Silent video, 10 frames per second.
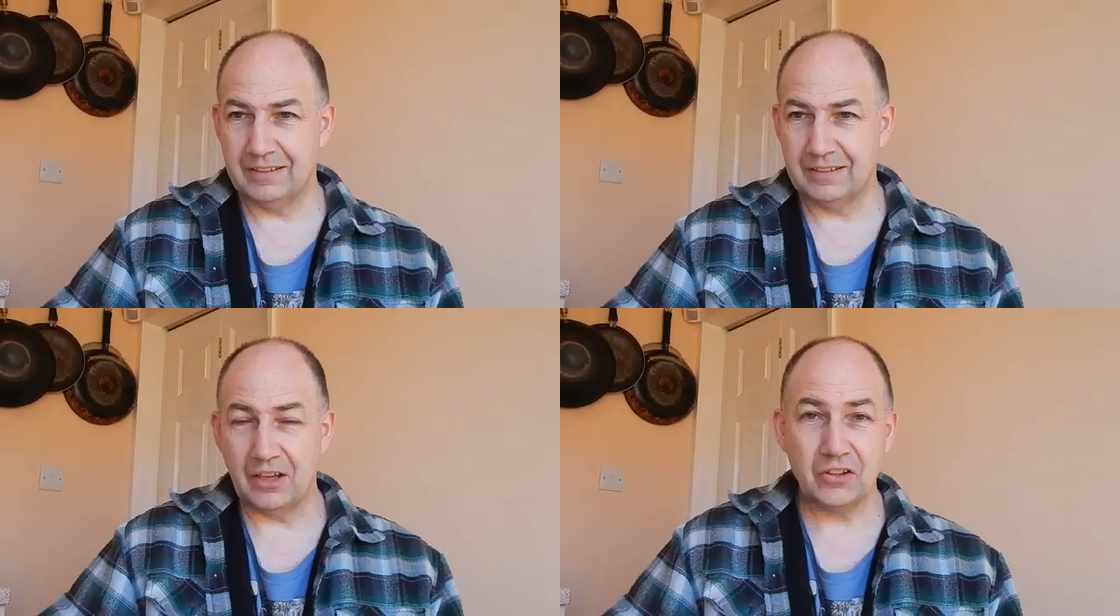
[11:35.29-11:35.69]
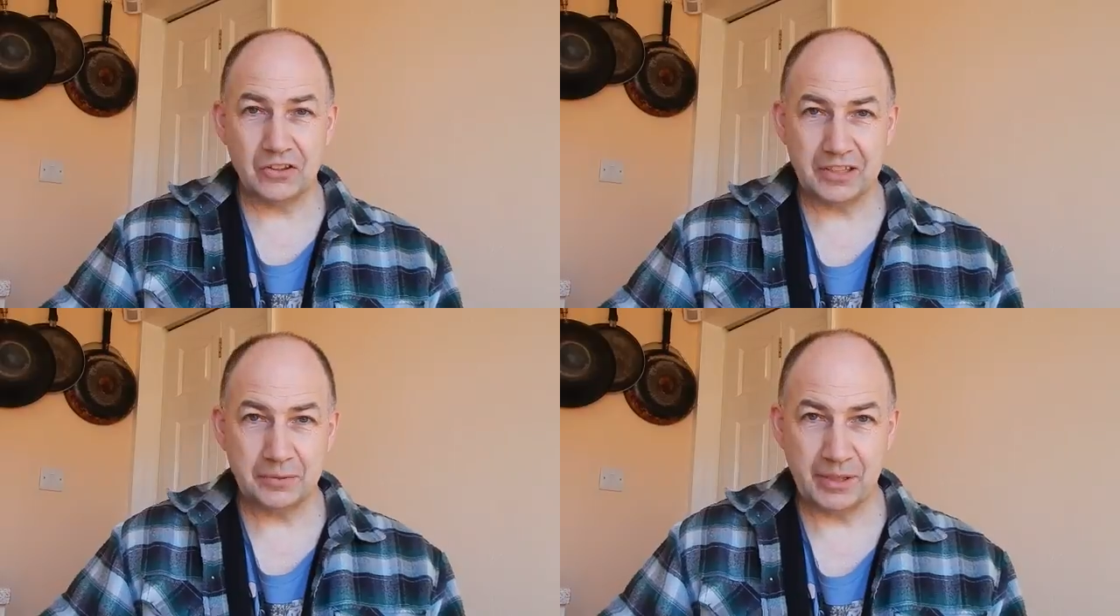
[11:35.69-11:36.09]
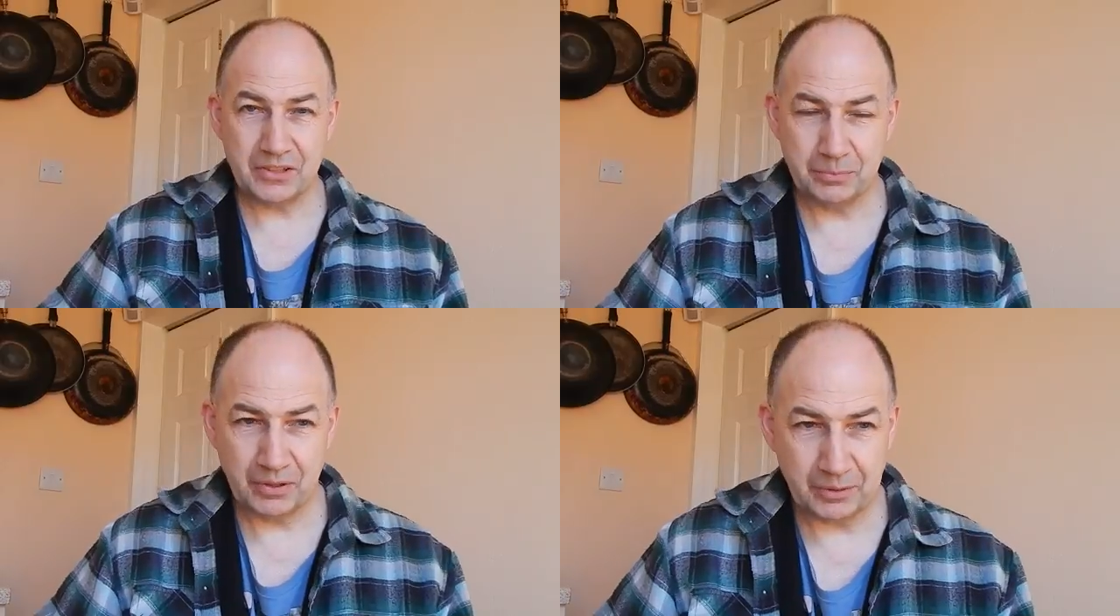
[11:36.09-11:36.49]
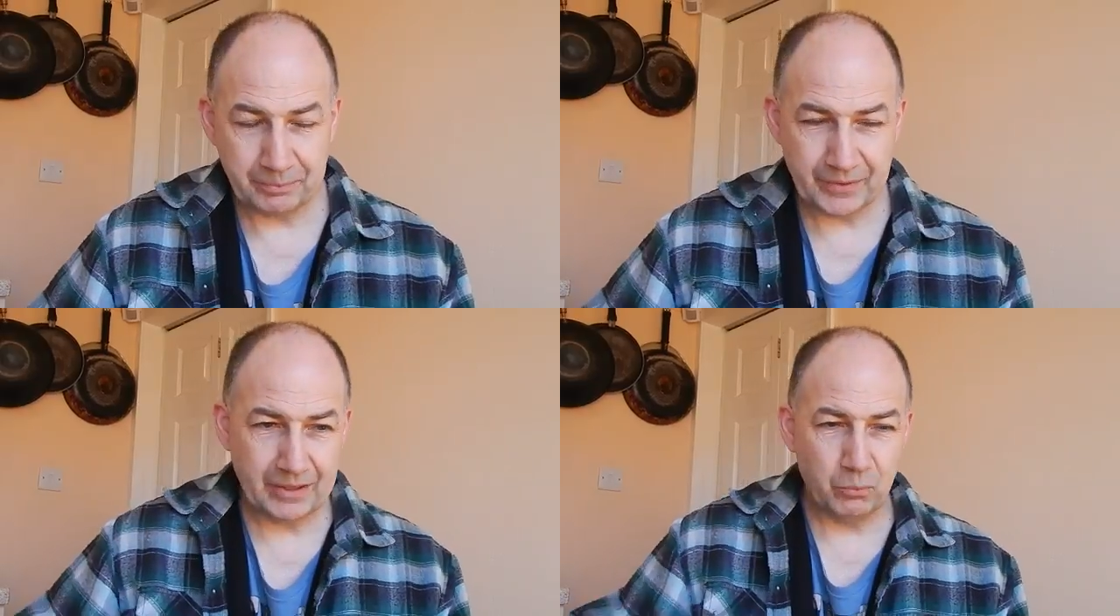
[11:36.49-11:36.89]
the other thing to mention about them,
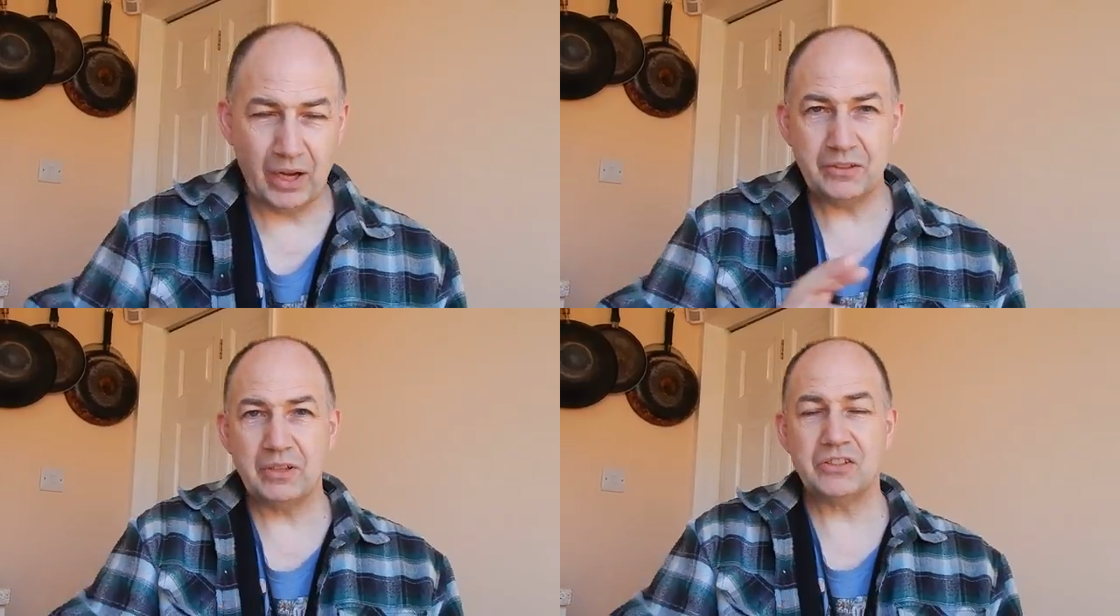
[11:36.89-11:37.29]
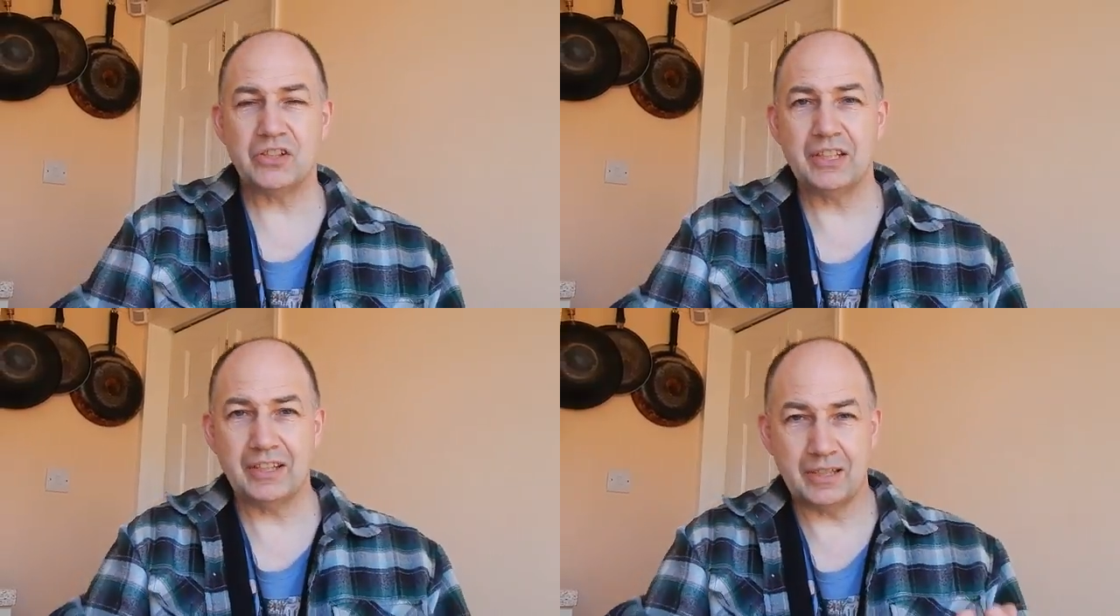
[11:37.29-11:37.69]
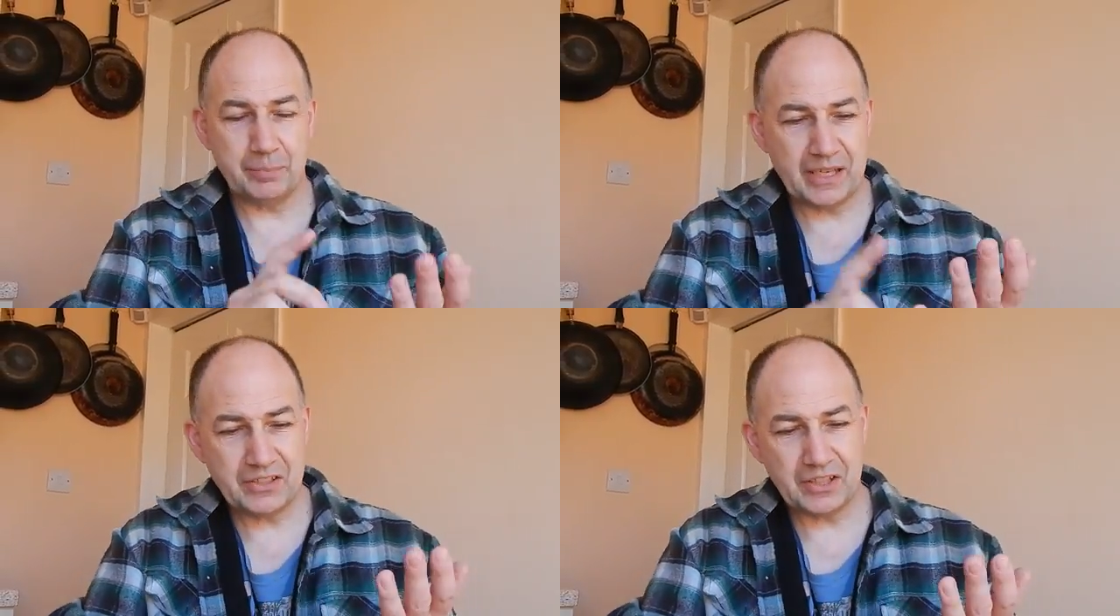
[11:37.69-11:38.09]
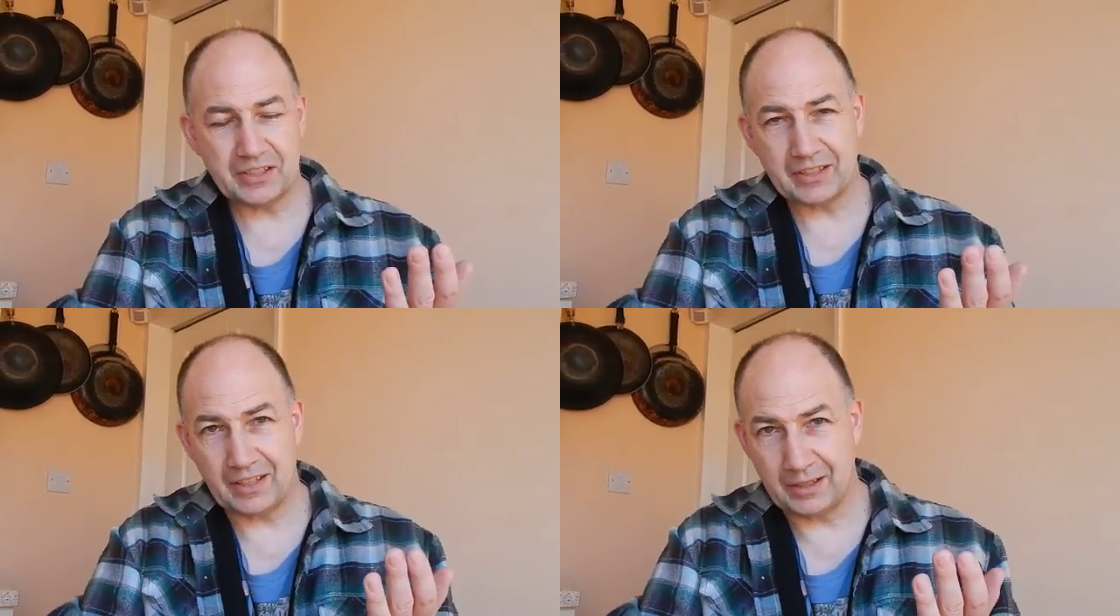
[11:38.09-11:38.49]
why do I say that the basic